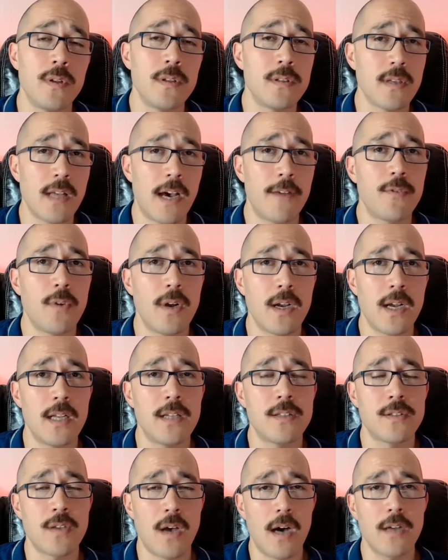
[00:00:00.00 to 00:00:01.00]
until after I kind
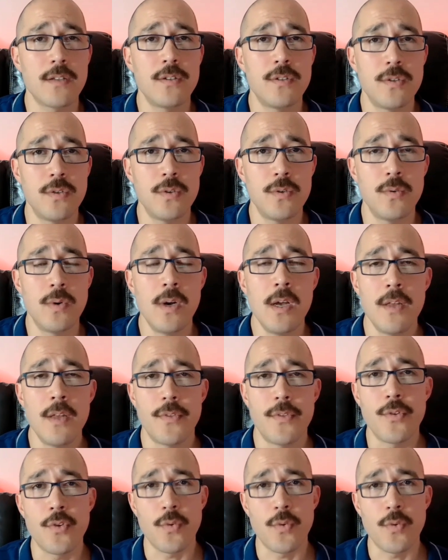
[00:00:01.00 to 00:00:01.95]
of talked to the